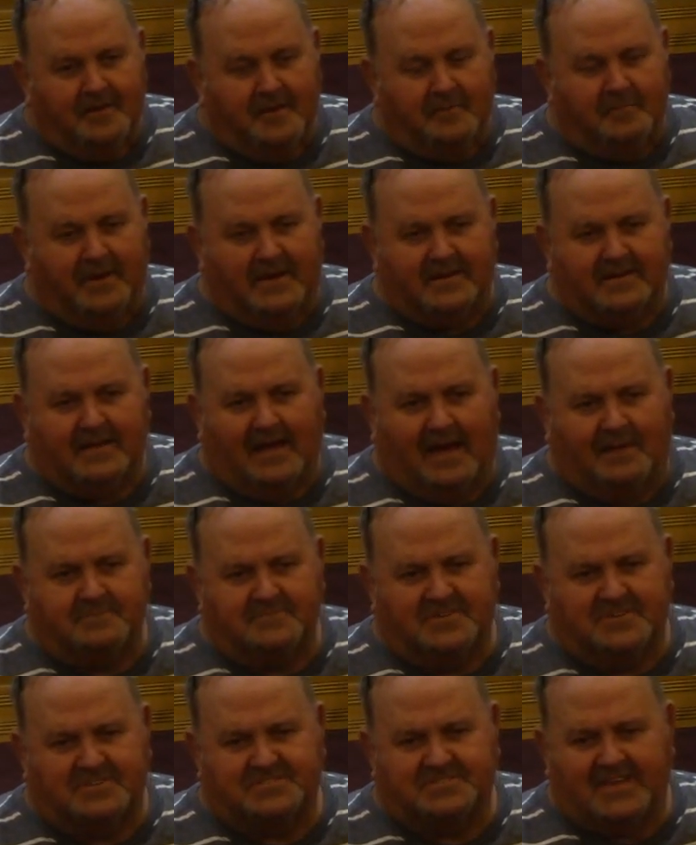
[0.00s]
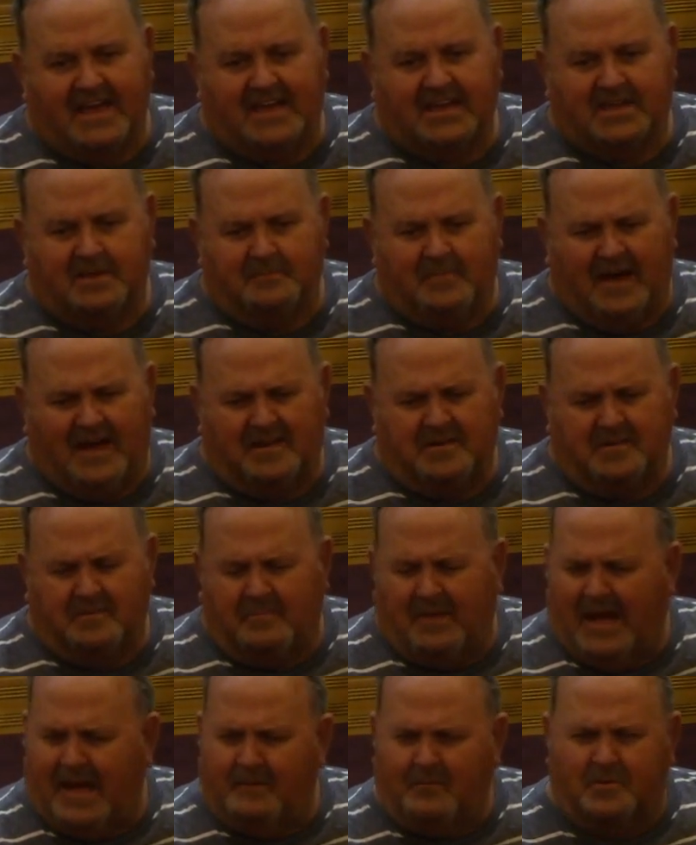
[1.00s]
But I'm just thinking about the
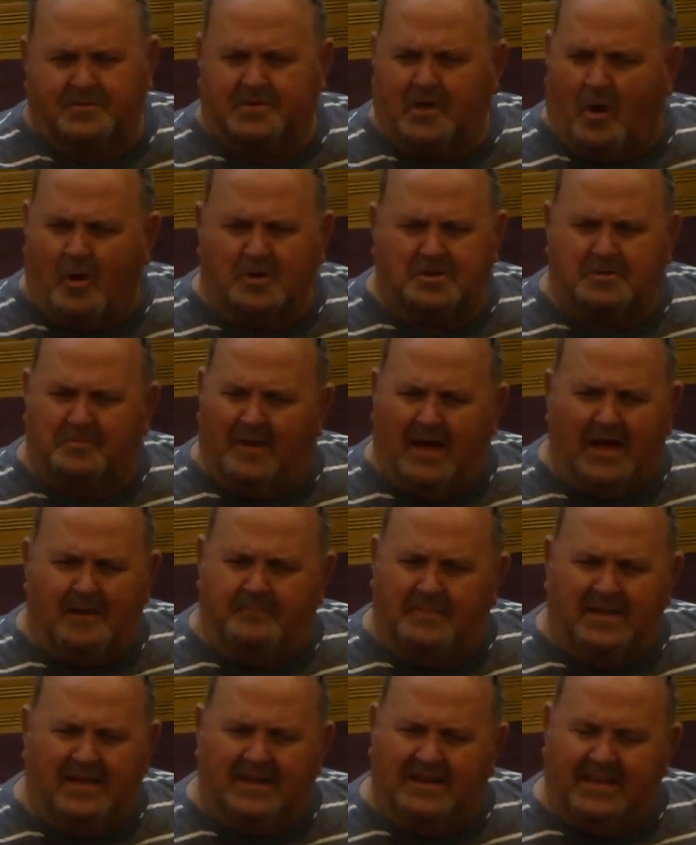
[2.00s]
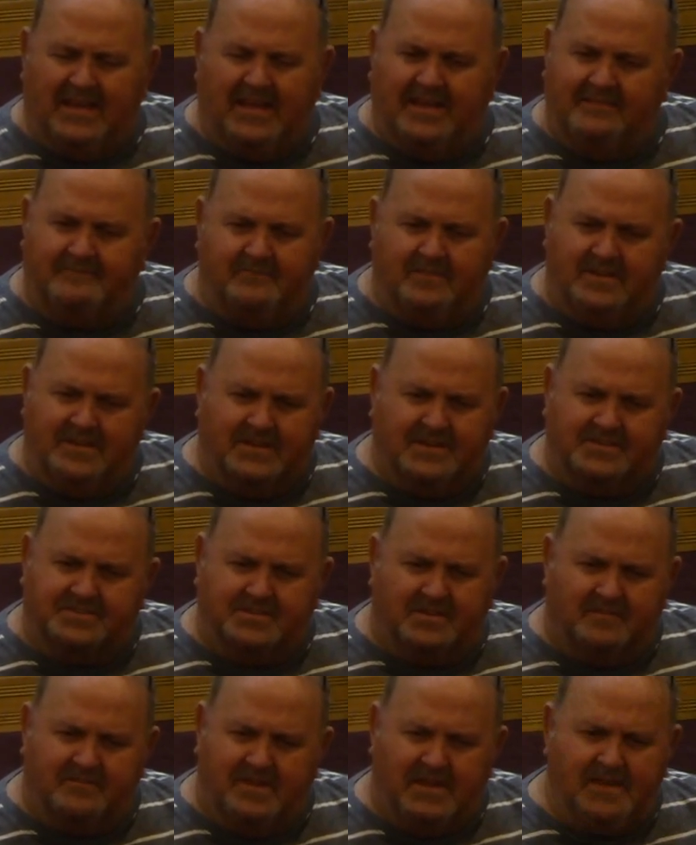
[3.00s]
Bible talks about being envious
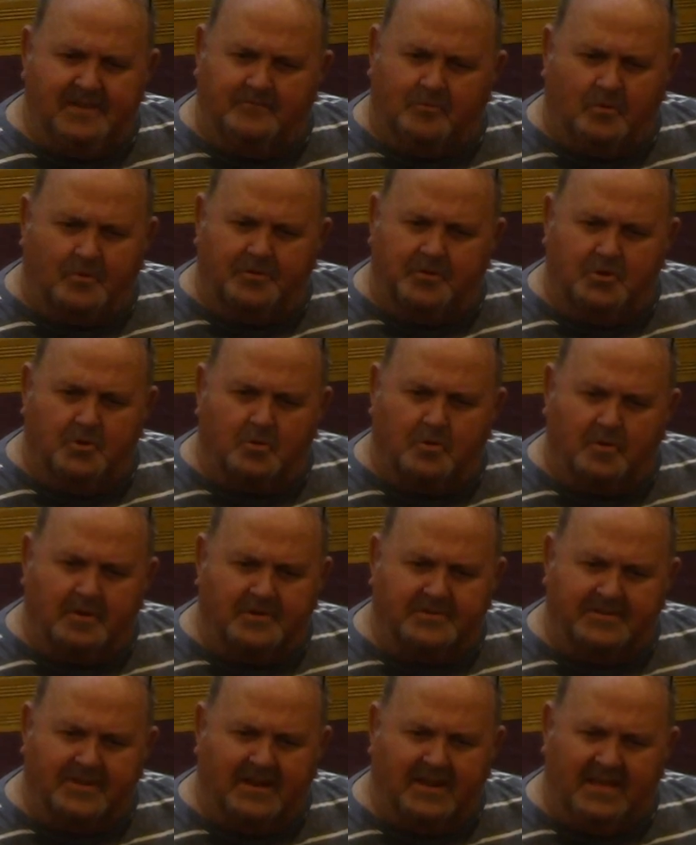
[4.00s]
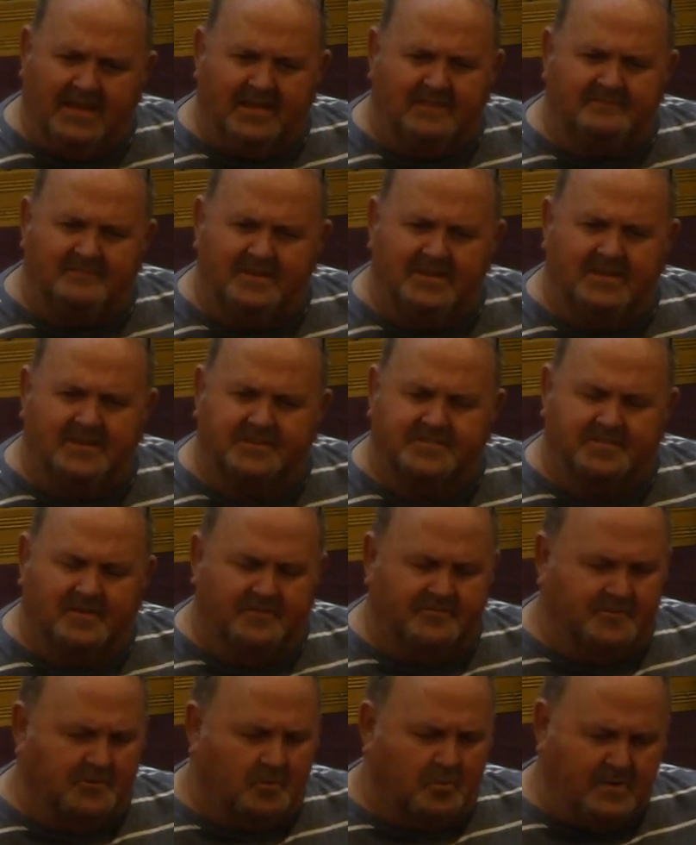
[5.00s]
of evildoers and envious
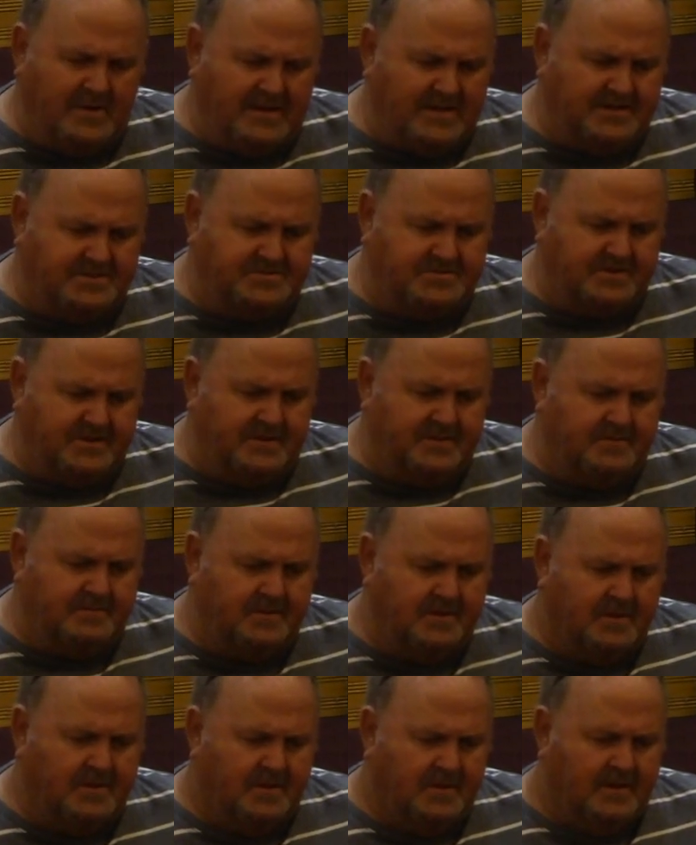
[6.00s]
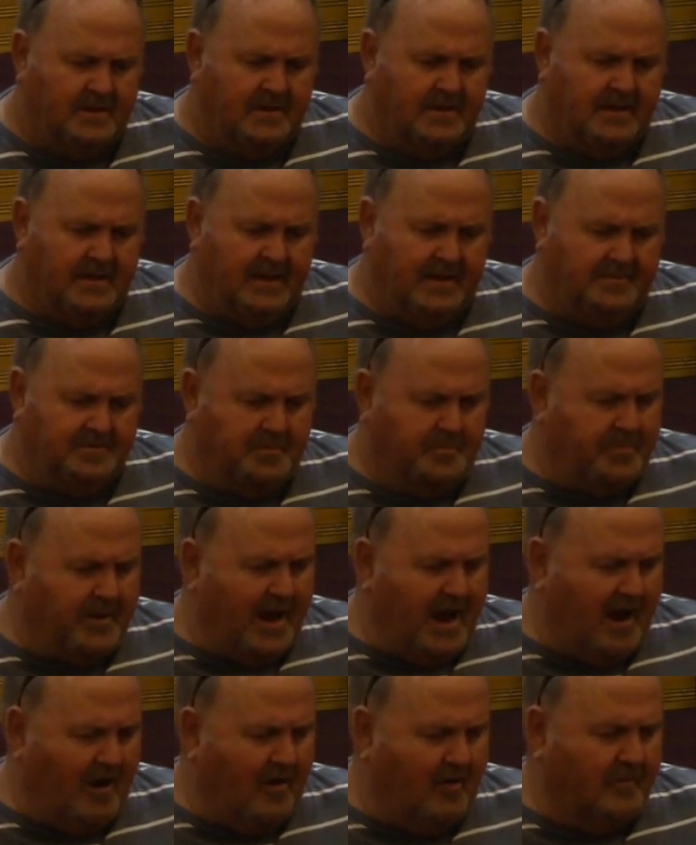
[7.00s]
of the rich and and the
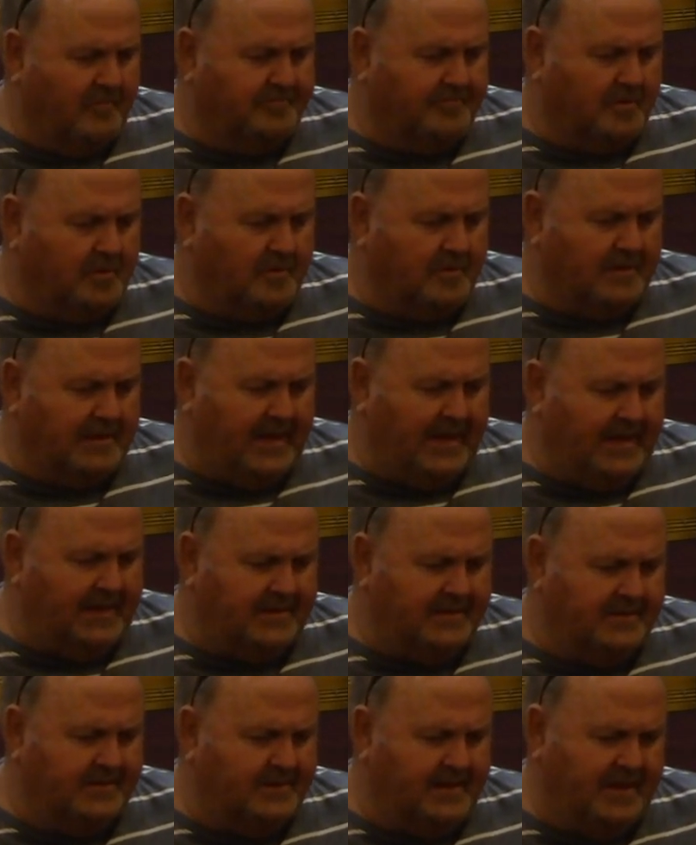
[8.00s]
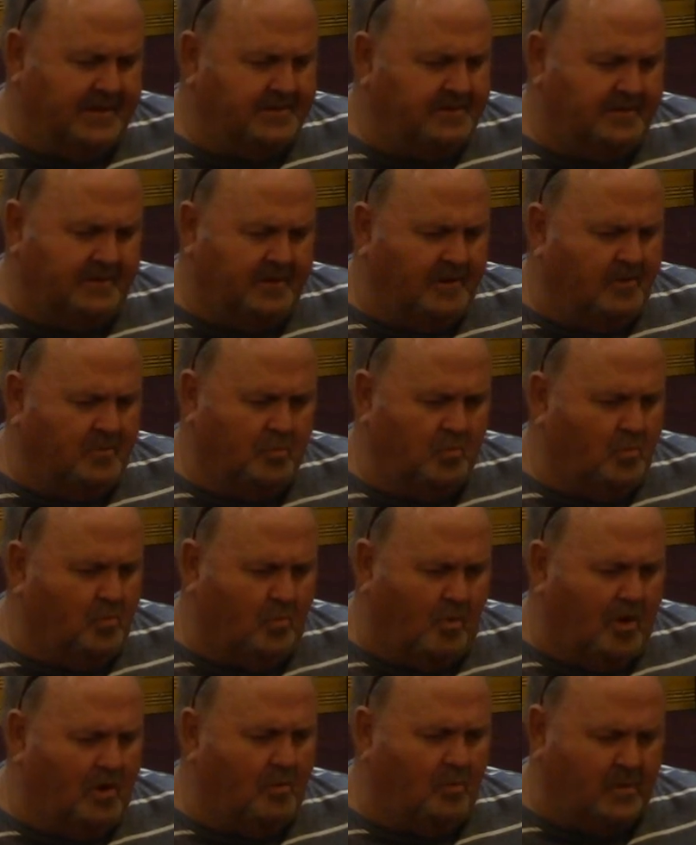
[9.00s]
powerful. And, and you know,
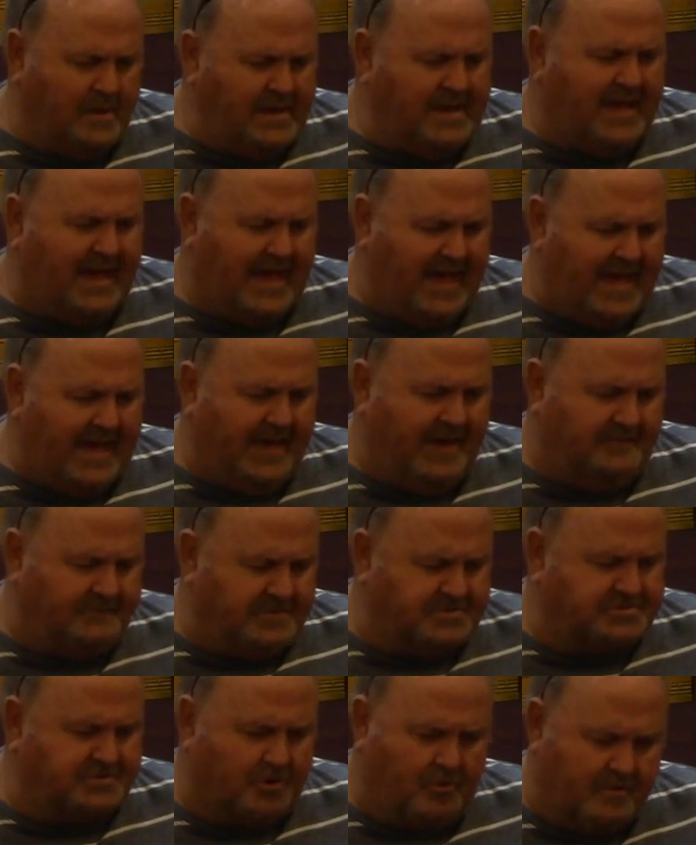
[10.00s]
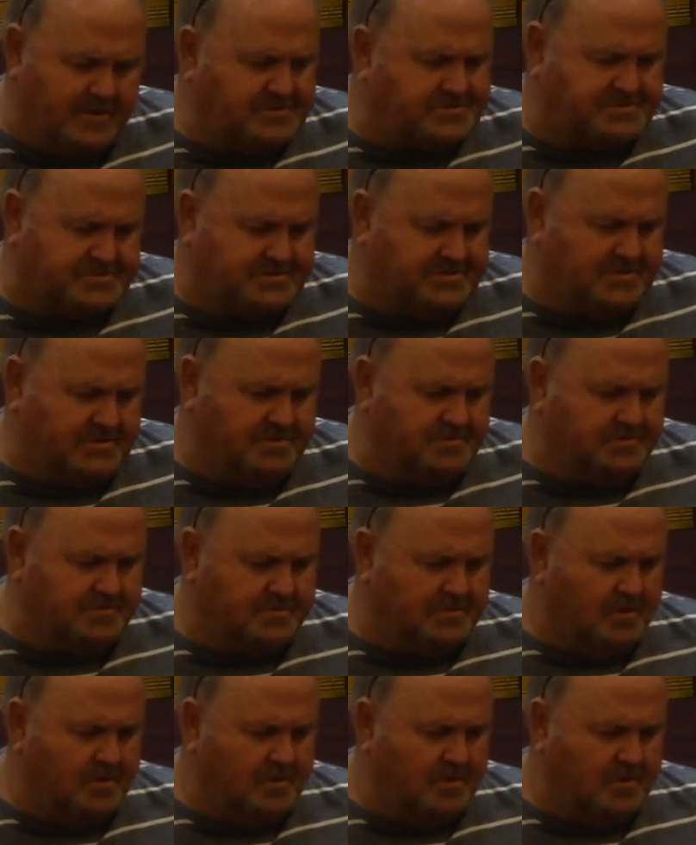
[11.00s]
what we have as Christians,